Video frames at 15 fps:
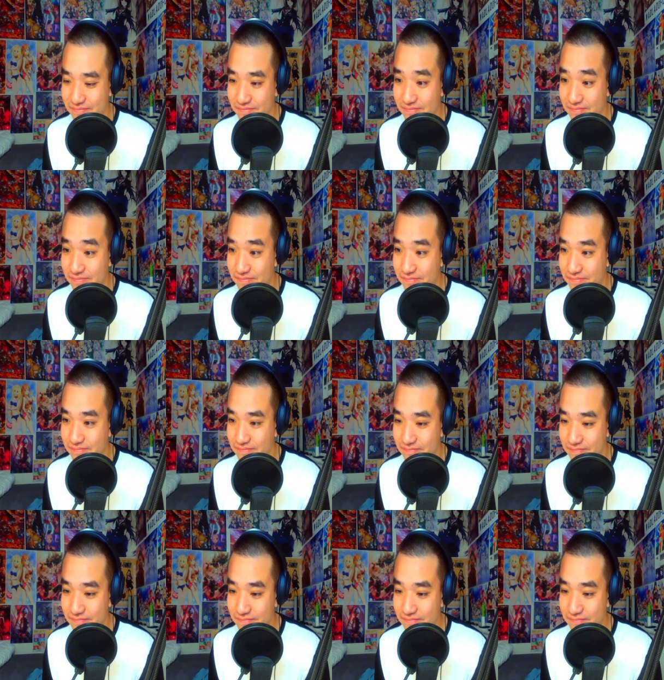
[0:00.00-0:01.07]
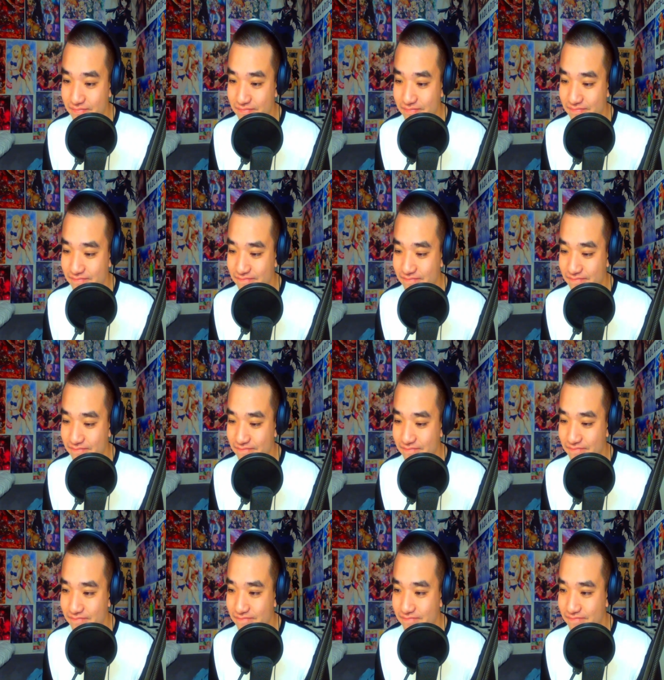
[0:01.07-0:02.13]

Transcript: (silence)